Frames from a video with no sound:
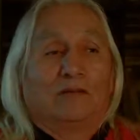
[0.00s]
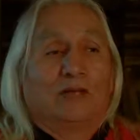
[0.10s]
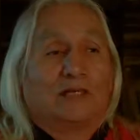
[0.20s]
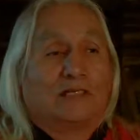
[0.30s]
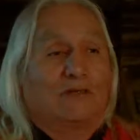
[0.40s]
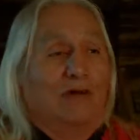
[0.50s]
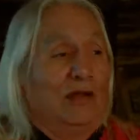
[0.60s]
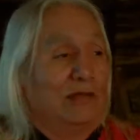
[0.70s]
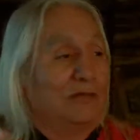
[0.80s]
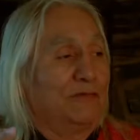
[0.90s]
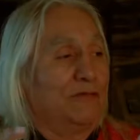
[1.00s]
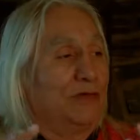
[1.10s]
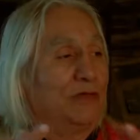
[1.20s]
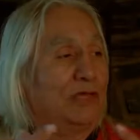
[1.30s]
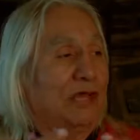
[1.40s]
because of all the
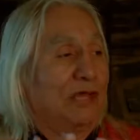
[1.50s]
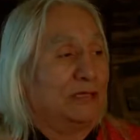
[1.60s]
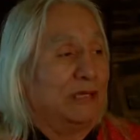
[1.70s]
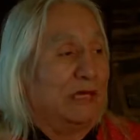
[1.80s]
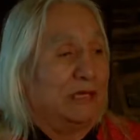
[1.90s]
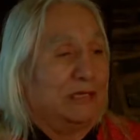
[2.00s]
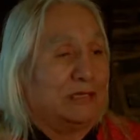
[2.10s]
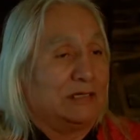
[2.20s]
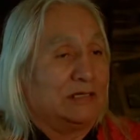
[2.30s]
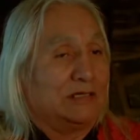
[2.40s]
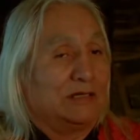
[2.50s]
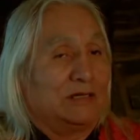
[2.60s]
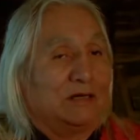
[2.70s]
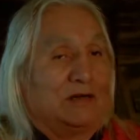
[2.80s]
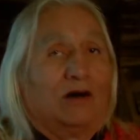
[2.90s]
food they had, they had eaten,
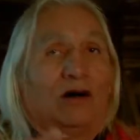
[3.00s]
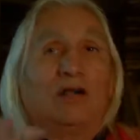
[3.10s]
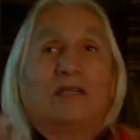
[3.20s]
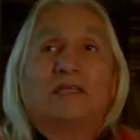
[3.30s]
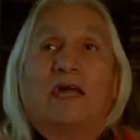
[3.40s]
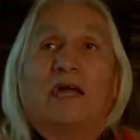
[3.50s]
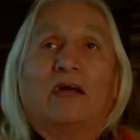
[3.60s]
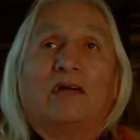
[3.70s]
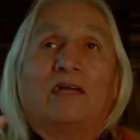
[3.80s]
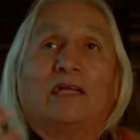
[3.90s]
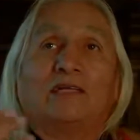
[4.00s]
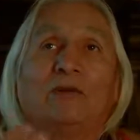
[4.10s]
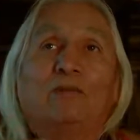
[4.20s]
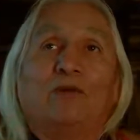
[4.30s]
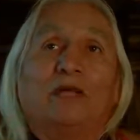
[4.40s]
all of the air that
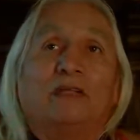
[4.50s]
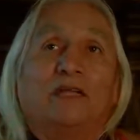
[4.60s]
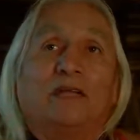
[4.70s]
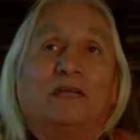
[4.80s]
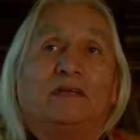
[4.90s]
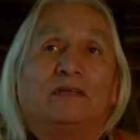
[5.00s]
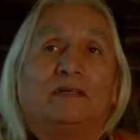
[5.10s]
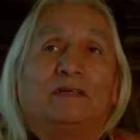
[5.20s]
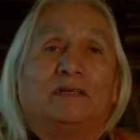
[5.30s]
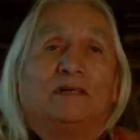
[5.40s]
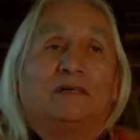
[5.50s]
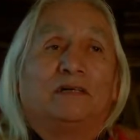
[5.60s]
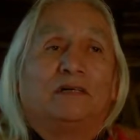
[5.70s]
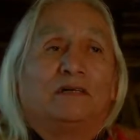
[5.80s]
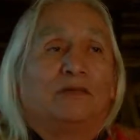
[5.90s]
they breathed in,
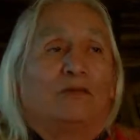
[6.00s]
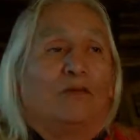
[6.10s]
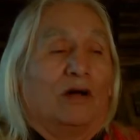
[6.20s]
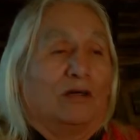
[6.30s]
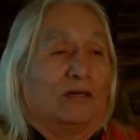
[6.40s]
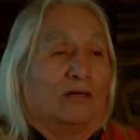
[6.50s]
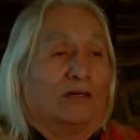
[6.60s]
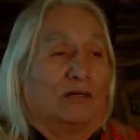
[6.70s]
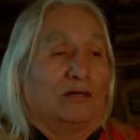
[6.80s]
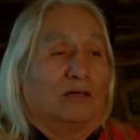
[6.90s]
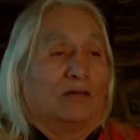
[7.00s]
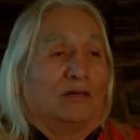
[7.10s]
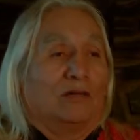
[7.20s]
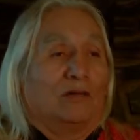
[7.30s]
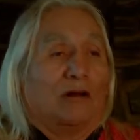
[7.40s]
the water,
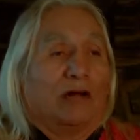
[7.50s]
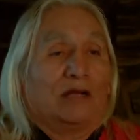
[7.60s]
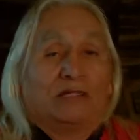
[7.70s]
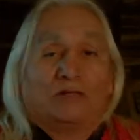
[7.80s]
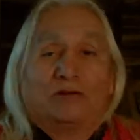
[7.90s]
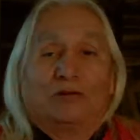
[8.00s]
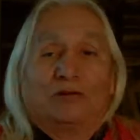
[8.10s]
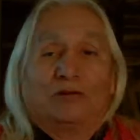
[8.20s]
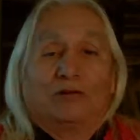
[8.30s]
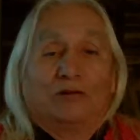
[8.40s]
their bodies grew.